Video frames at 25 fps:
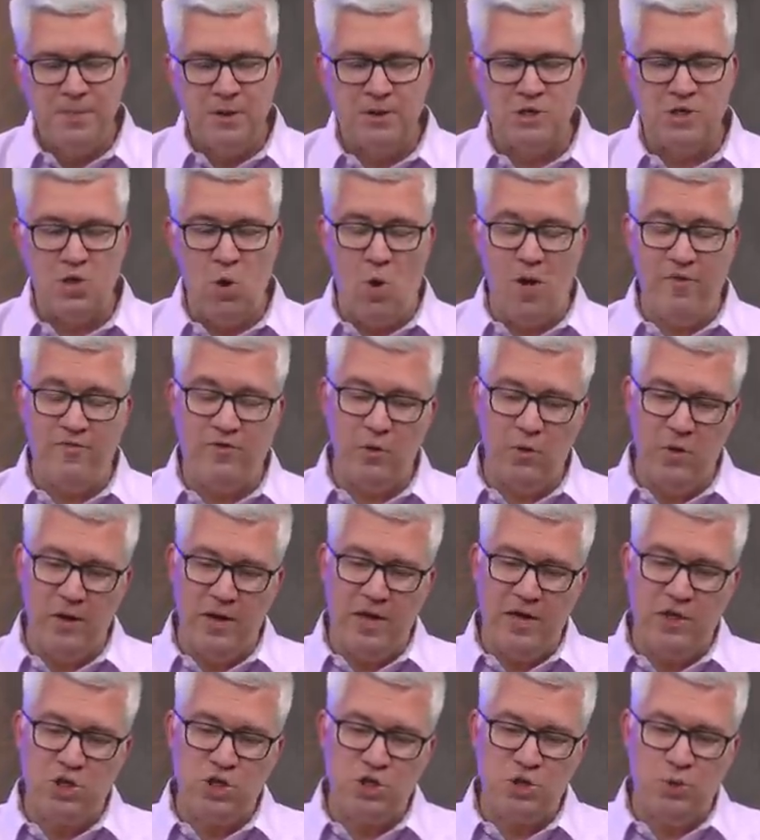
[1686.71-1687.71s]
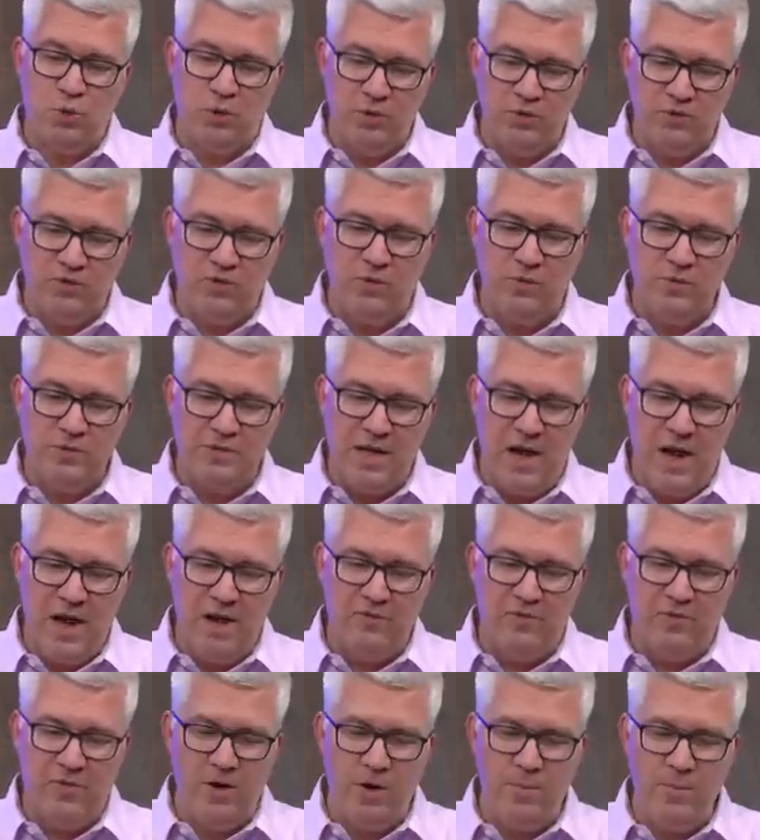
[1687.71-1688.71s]
So if you're in a shorter term
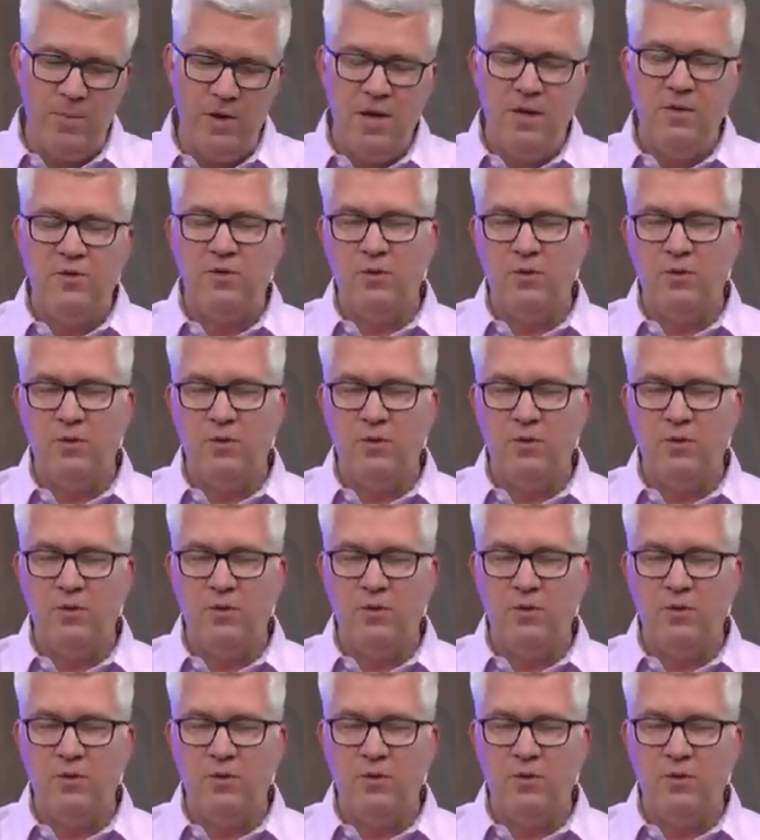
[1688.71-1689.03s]
time frame,